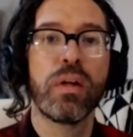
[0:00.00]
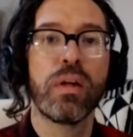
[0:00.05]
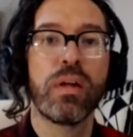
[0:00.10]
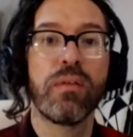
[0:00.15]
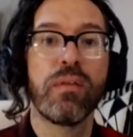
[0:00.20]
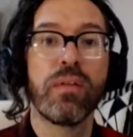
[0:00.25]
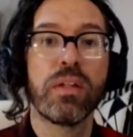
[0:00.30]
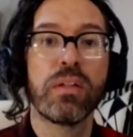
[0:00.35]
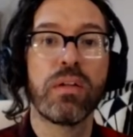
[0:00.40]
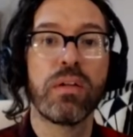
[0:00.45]
And
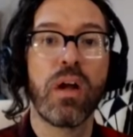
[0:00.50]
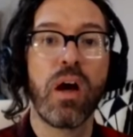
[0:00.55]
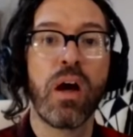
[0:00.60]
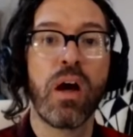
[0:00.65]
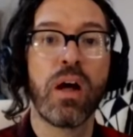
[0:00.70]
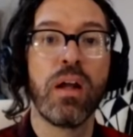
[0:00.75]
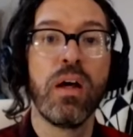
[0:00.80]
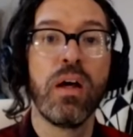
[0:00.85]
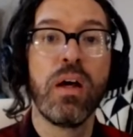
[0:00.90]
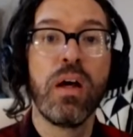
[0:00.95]
if it's
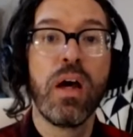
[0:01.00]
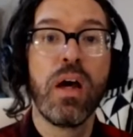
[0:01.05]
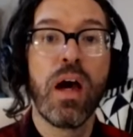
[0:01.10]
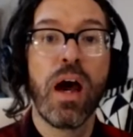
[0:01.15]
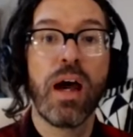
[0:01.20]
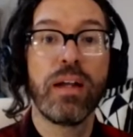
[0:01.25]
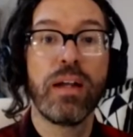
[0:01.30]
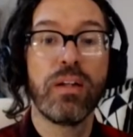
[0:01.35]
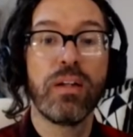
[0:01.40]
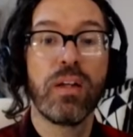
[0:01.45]
not,
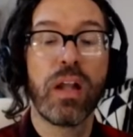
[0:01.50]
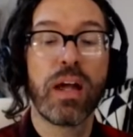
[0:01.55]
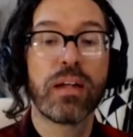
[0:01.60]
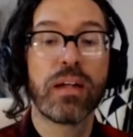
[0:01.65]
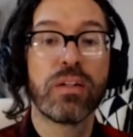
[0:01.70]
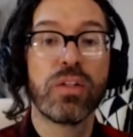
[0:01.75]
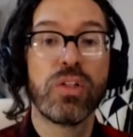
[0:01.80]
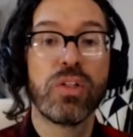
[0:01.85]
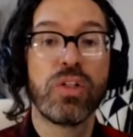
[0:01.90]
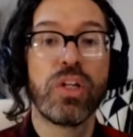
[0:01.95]
and you'd like
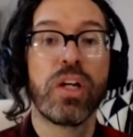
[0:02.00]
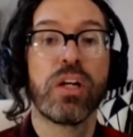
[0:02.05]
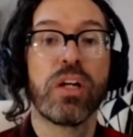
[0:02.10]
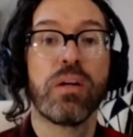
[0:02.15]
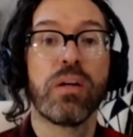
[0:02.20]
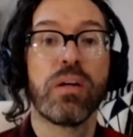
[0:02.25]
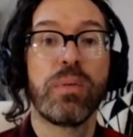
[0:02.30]
to share,